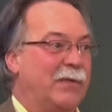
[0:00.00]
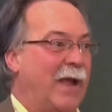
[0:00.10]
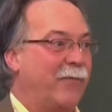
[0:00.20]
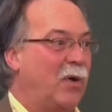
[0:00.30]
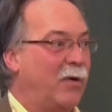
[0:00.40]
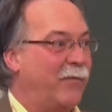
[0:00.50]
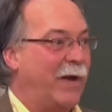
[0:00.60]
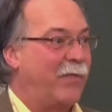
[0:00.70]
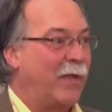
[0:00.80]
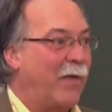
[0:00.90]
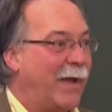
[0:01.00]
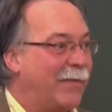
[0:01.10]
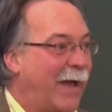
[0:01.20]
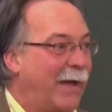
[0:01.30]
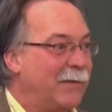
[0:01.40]
ever heard of anything like
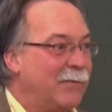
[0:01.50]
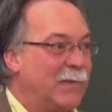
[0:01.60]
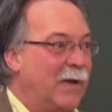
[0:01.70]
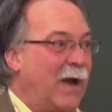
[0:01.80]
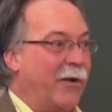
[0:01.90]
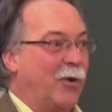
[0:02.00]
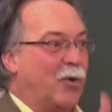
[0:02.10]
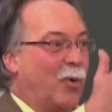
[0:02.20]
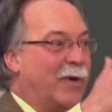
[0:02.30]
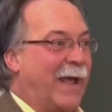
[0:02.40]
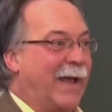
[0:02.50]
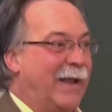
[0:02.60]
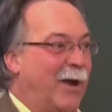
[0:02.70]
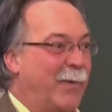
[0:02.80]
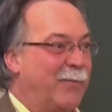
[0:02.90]
that? I know Gordon had. He
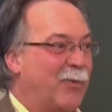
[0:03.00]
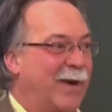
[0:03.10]
helped me.